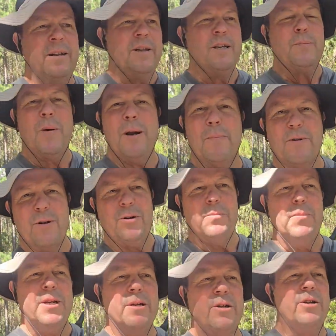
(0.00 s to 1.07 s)
These people
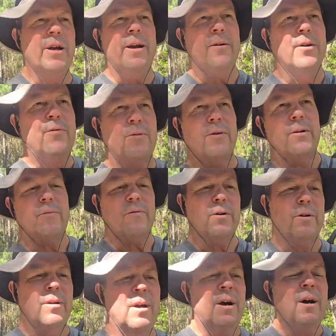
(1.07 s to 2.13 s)
should be in jail
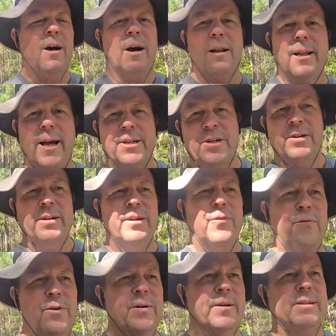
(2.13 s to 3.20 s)
for election
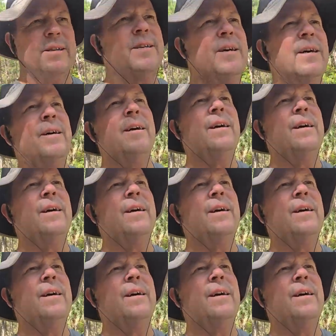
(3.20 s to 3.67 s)
interference.